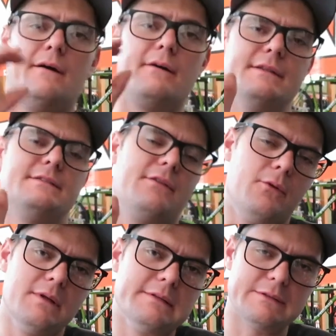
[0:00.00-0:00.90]
Alright, so
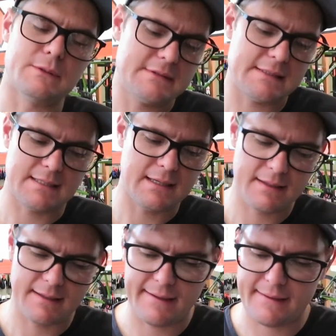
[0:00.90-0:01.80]
the wheel's sorted,
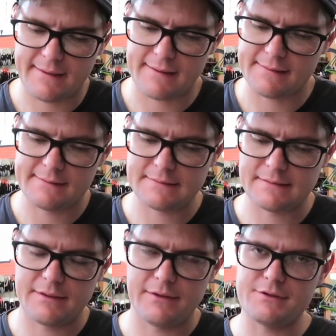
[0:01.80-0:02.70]
and
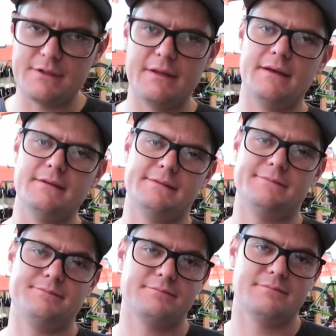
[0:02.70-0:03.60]
usually
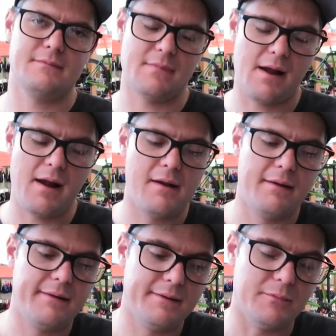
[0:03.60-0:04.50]
there's
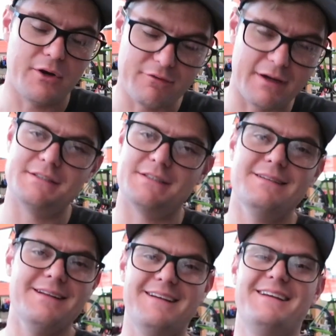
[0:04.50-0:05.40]

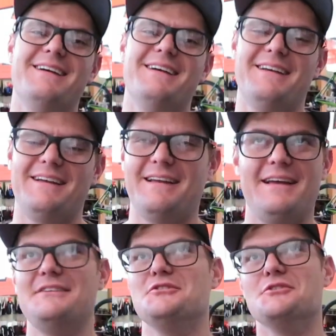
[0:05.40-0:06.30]
motivation
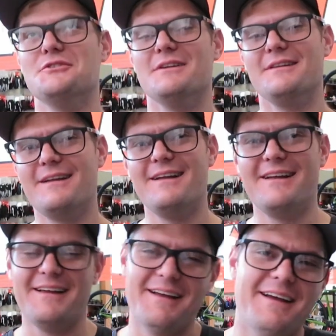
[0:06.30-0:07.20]
as usual,
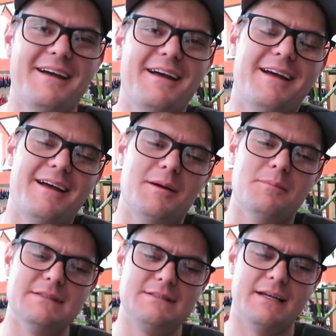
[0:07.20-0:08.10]

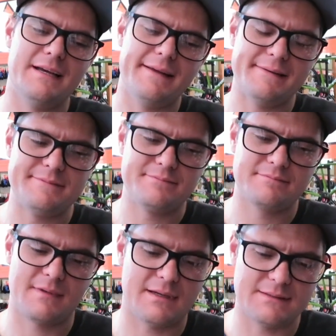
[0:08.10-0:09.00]
but
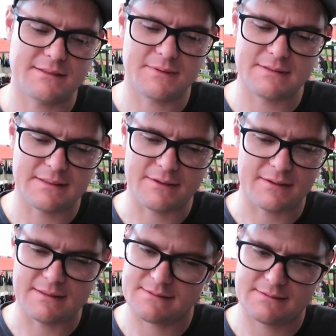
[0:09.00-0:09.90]
today I just want to tell
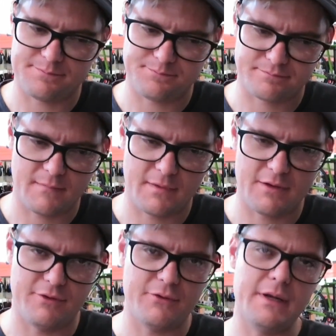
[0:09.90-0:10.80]
you guys,
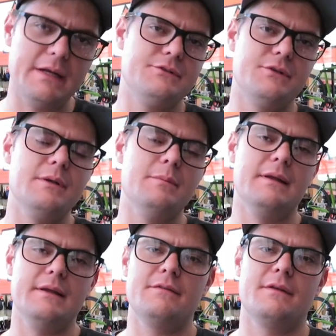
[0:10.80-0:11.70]
if you really truly
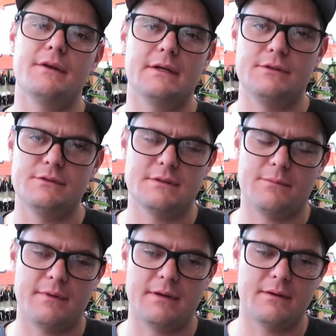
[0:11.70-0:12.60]
believe that you can do
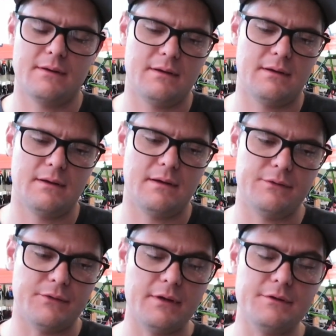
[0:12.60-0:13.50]
something, and
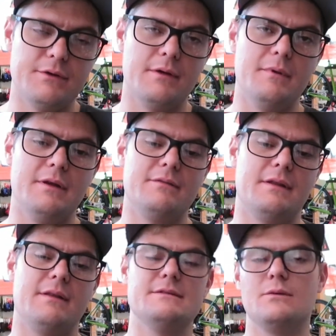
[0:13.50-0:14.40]
you really truly believe
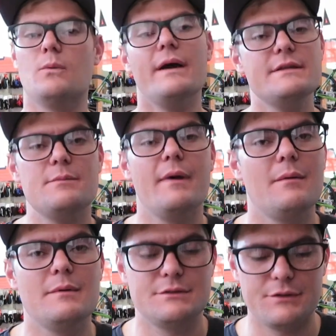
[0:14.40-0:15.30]
that there's a way to be
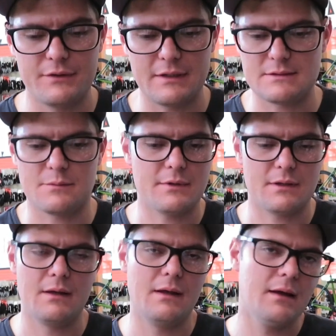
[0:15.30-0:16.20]
able to do that something,